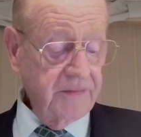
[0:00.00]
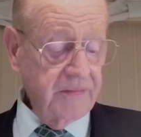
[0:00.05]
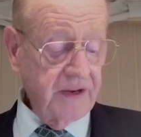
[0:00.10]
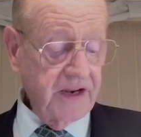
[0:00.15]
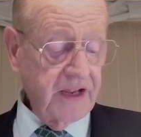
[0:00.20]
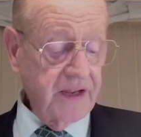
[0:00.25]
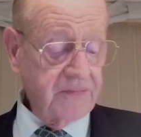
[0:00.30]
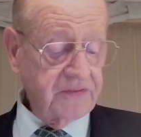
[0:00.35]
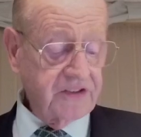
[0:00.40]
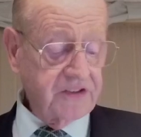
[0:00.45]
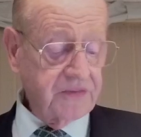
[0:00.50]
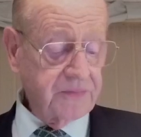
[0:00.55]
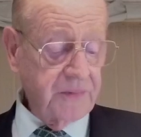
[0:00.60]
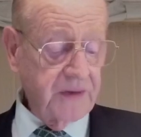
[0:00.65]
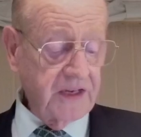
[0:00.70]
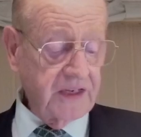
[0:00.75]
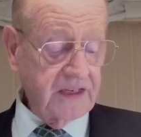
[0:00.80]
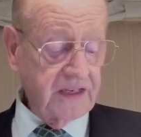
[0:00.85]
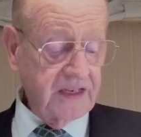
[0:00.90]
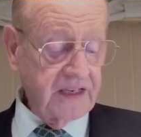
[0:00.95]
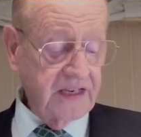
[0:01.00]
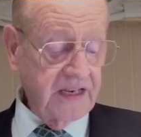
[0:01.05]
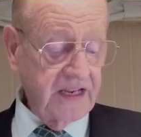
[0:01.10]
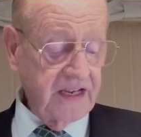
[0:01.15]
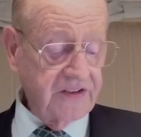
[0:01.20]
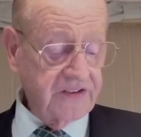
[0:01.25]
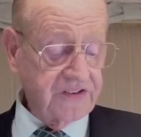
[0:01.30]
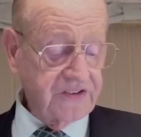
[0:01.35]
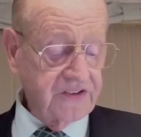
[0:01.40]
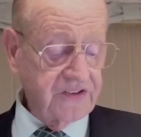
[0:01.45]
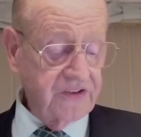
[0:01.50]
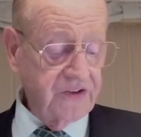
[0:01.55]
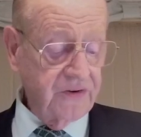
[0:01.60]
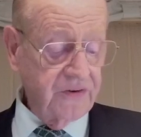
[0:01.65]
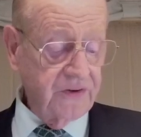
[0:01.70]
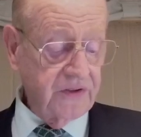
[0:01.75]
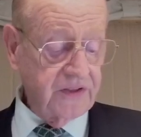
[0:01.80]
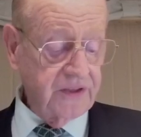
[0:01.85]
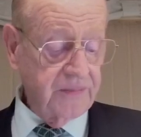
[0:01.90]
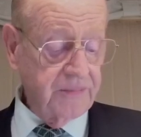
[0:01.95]
but I'm suspecting it has to do
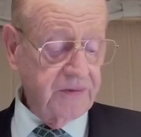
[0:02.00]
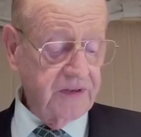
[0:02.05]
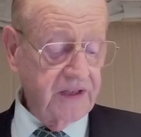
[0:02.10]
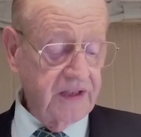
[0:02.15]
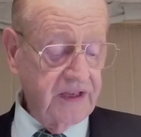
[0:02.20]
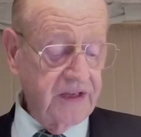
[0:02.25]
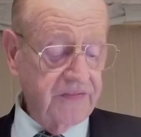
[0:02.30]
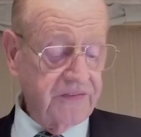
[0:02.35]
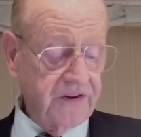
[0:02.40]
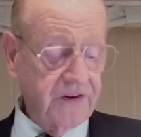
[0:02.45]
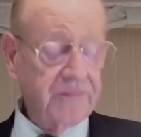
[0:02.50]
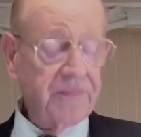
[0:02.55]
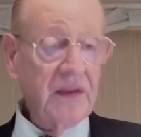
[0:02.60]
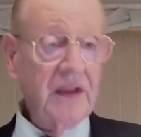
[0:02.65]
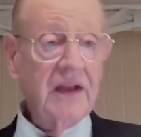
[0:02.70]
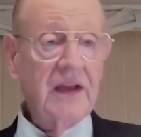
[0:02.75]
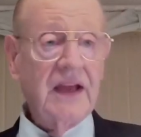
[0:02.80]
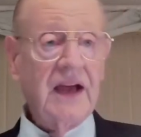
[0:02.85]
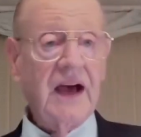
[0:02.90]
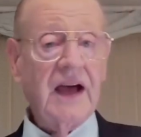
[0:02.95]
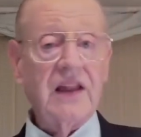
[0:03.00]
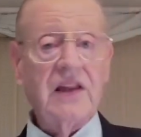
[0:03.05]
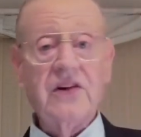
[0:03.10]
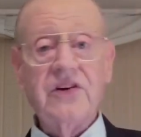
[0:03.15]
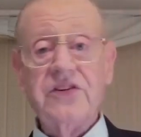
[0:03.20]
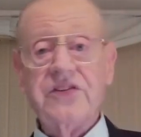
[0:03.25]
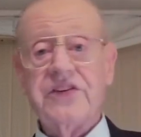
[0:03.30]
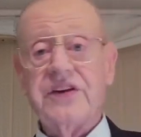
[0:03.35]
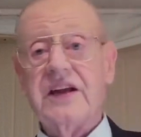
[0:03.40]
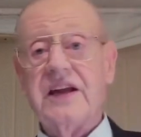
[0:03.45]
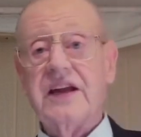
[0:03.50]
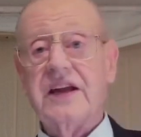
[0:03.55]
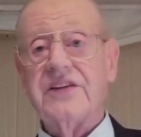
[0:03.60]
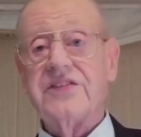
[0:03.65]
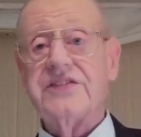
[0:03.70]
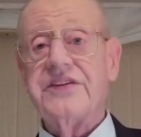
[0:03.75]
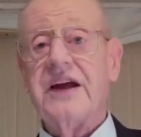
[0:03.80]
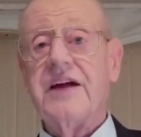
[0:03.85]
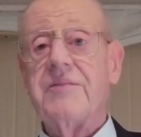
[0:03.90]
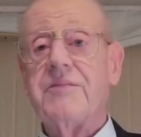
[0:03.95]
with the believer uh, losing
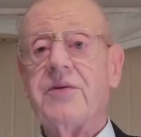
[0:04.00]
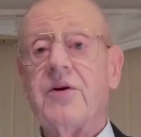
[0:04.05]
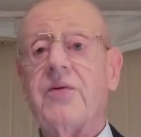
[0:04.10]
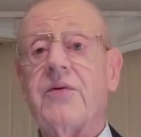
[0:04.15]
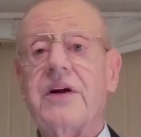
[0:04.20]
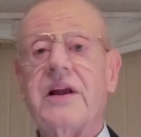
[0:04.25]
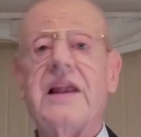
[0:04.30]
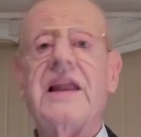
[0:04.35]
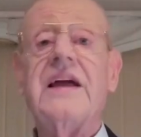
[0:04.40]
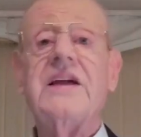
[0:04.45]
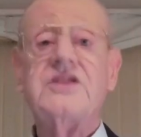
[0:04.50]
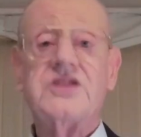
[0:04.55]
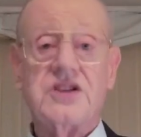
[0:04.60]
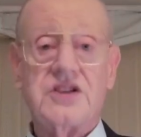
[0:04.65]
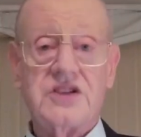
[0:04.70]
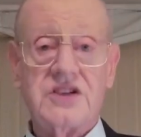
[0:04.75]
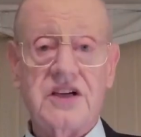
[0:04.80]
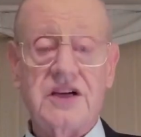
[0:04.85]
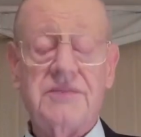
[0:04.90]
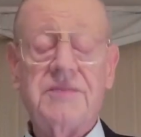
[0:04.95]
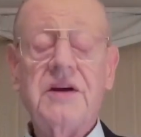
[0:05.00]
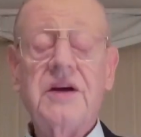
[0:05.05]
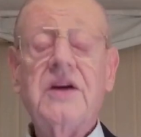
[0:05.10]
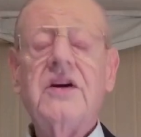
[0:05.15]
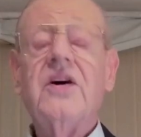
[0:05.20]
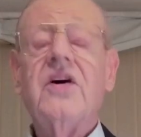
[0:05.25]
his temporal relationship